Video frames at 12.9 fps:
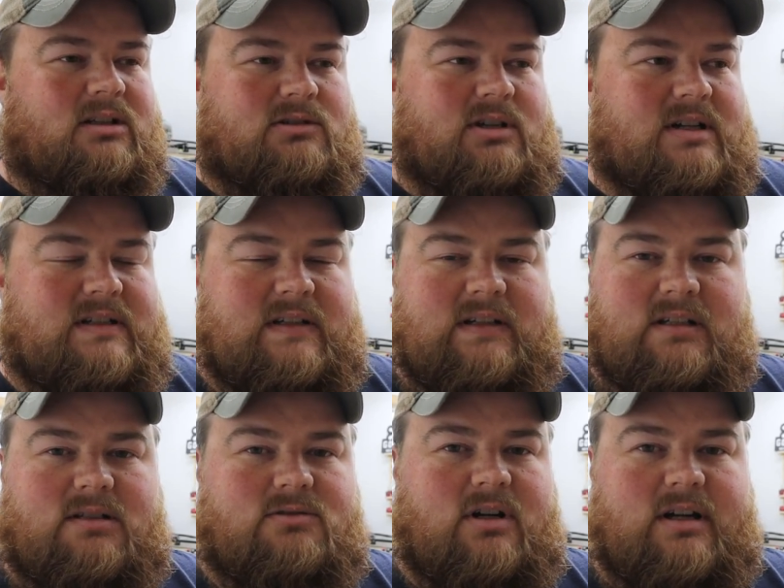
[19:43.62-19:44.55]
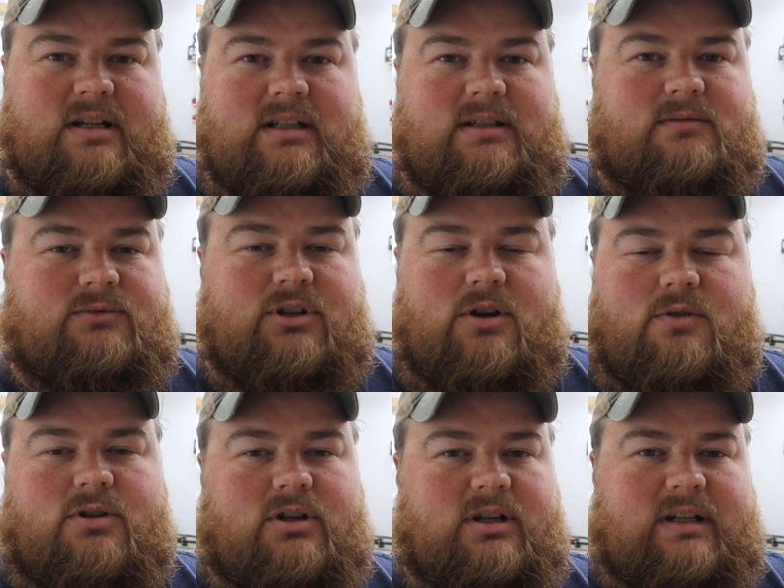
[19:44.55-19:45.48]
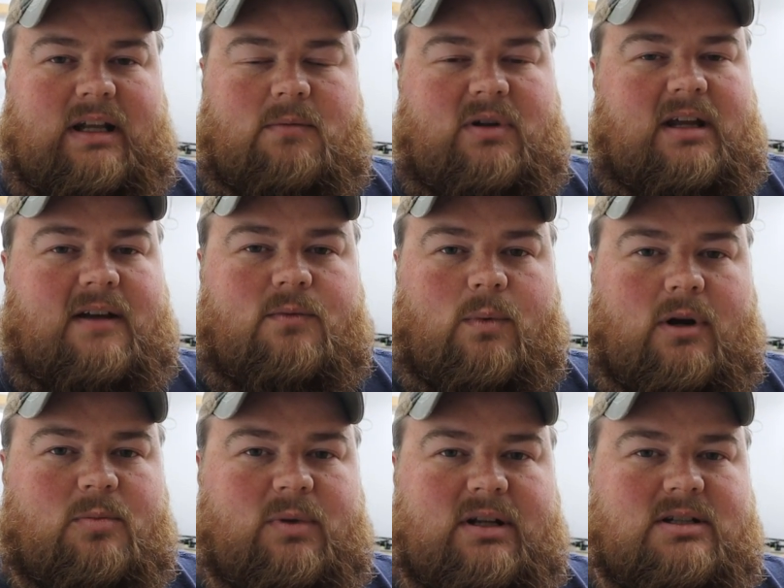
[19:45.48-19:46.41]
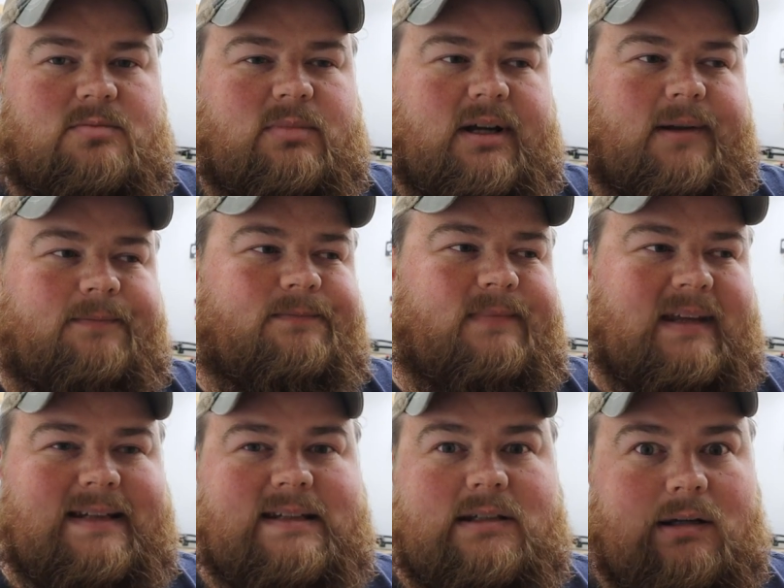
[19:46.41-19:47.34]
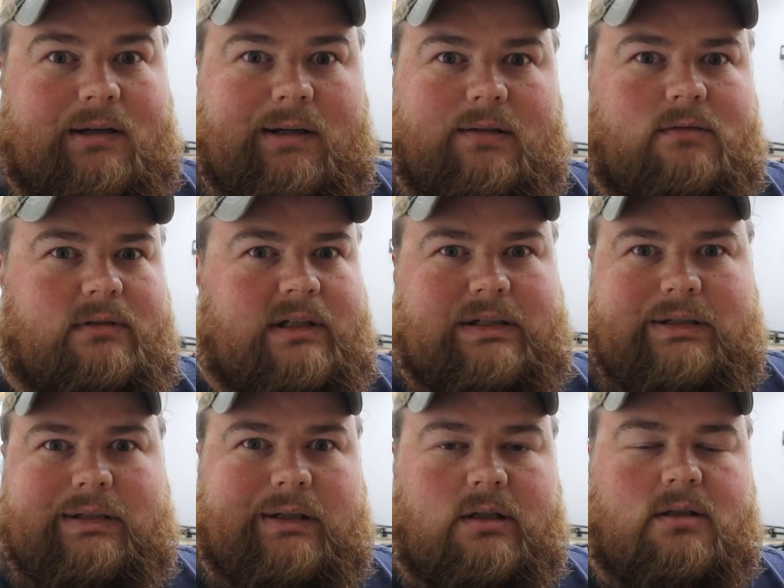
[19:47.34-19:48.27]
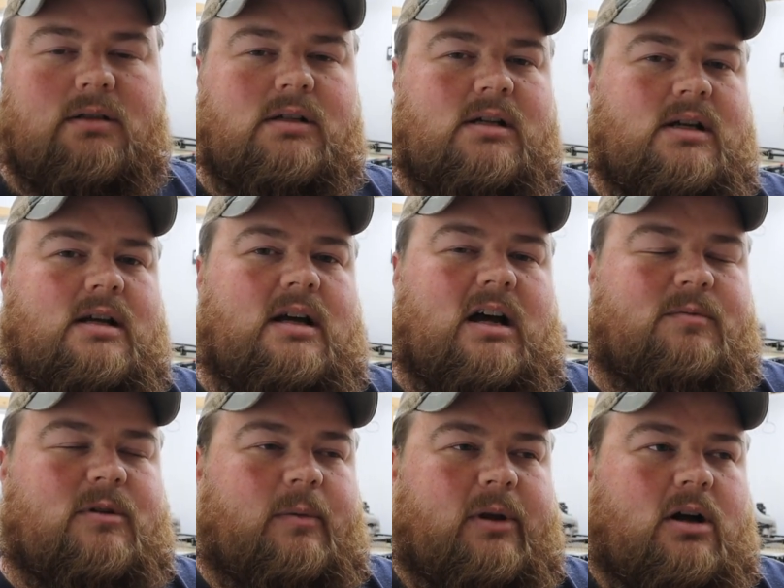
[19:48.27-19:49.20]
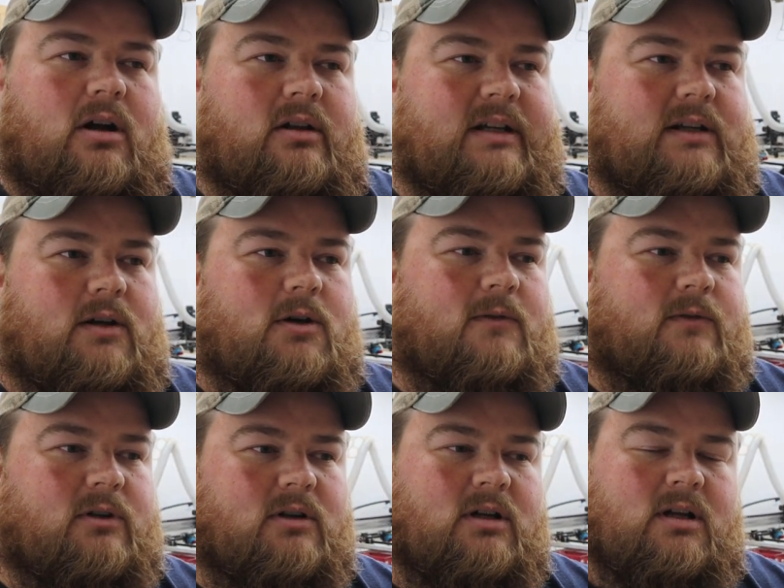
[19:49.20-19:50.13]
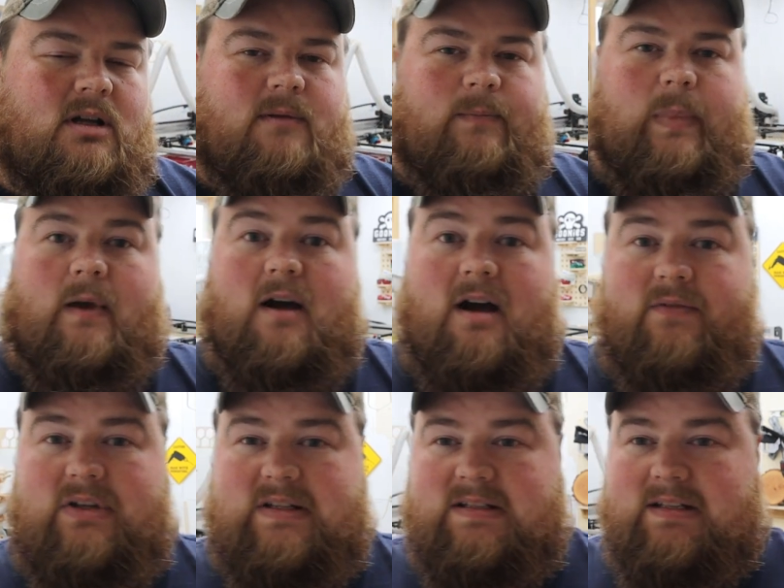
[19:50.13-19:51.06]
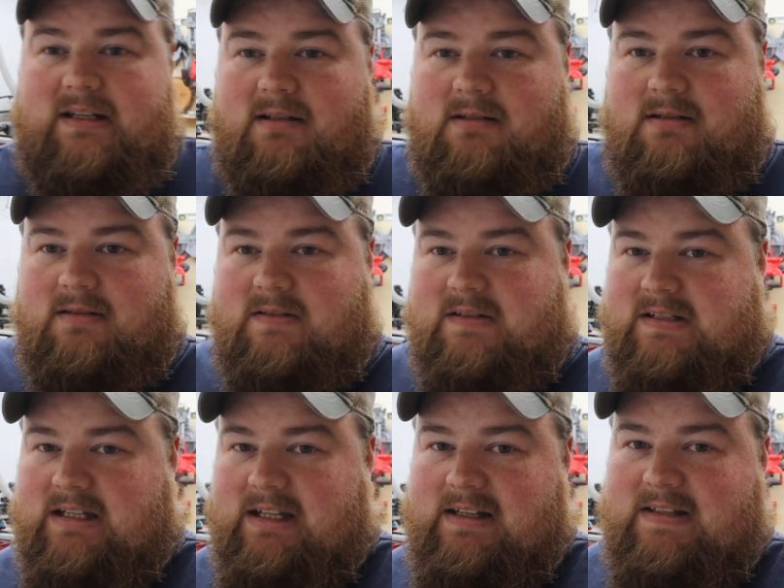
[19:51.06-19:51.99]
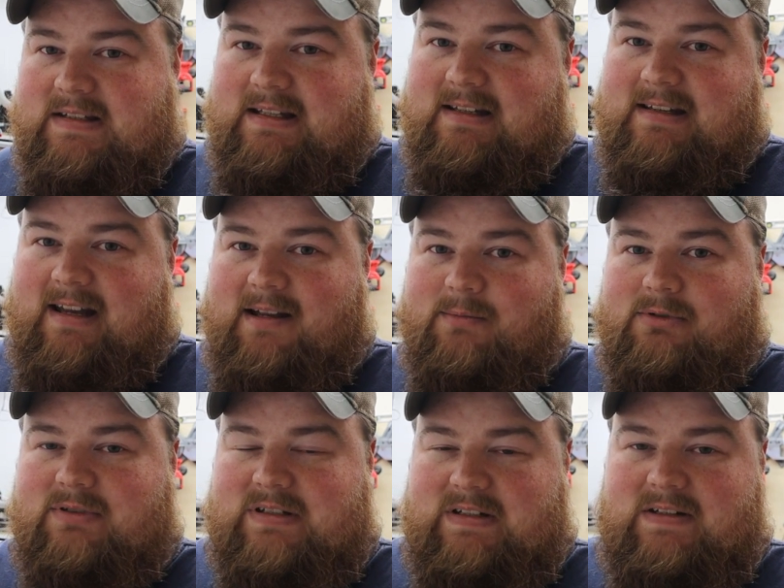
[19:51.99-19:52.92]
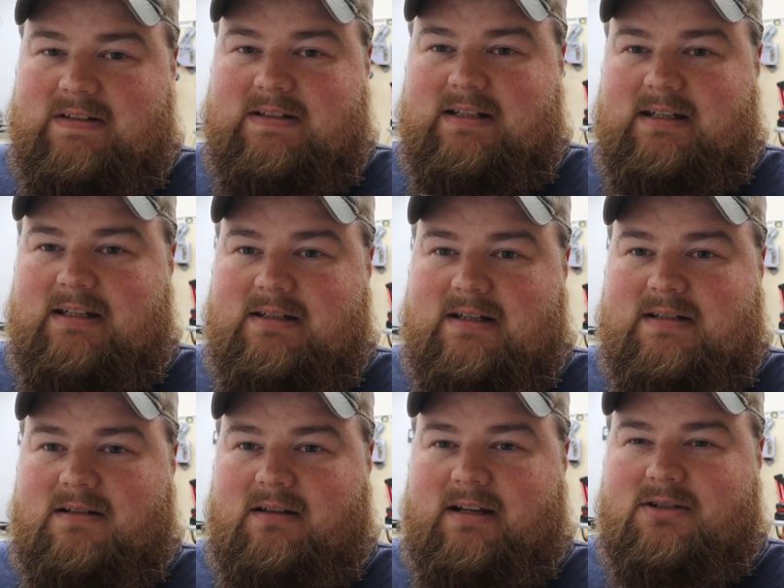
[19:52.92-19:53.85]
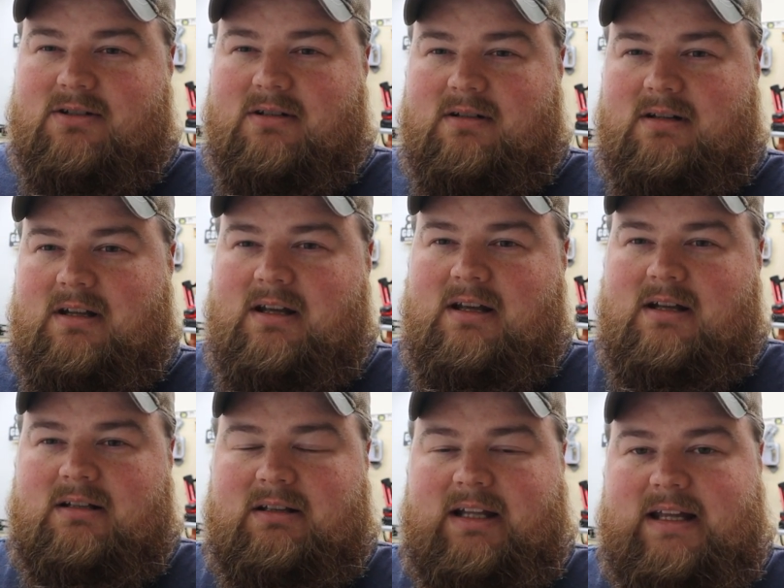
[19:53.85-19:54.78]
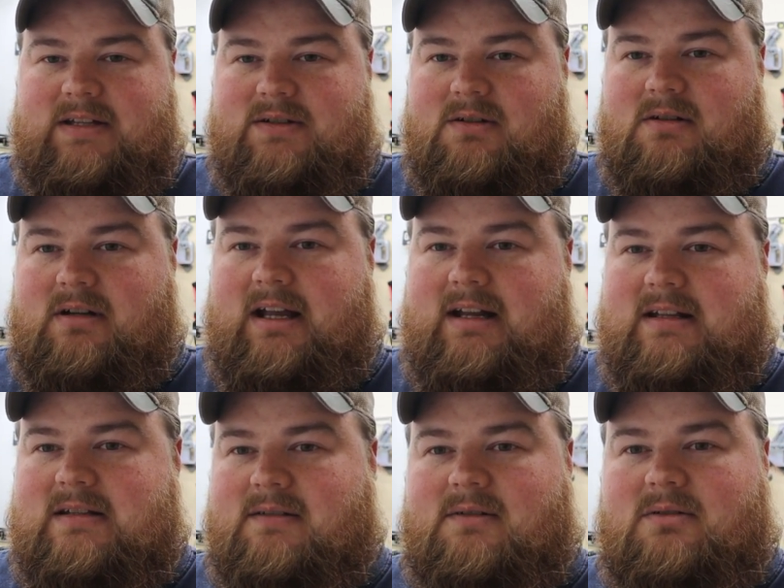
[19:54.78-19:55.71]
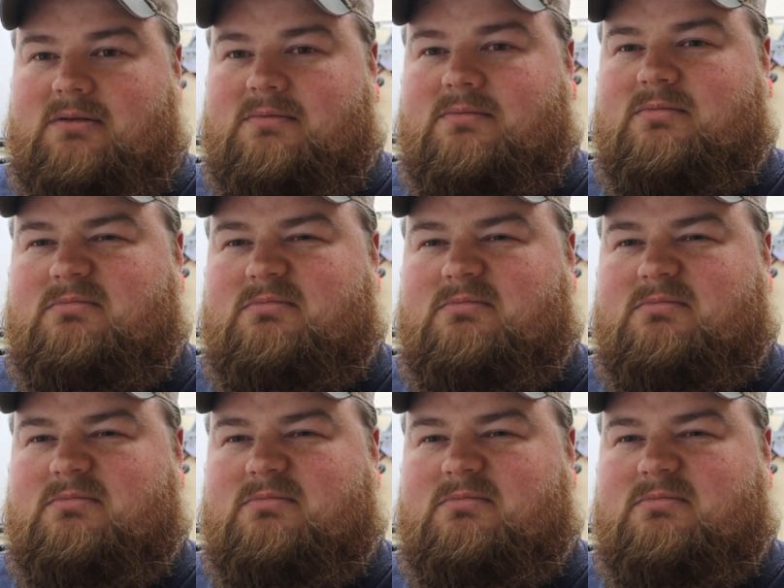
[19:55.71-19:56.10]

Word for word: crusty, cruddy, no good MDF workbench, but it's done. It's there. I'll probably haul it over. Obviously, CNC table, CNC dust collection, laser, and its little